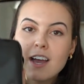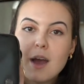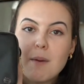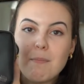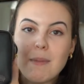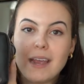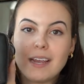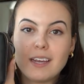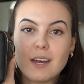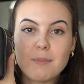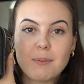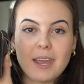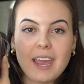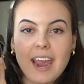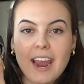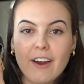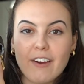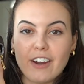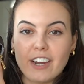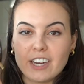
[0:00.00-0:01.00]
makeup
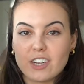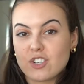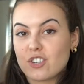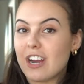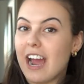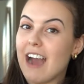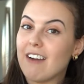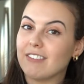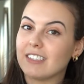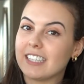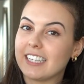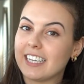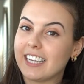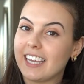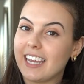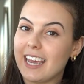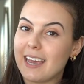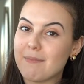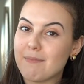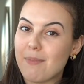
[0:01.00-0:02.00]
carrying traveling
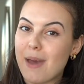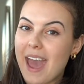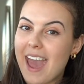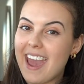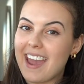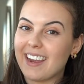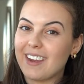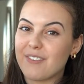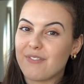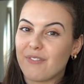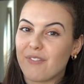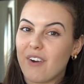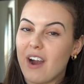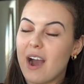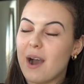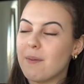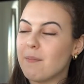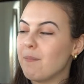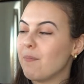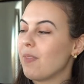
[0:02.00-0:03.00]
kit bag
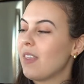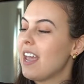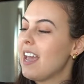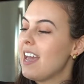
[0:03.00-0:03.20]
from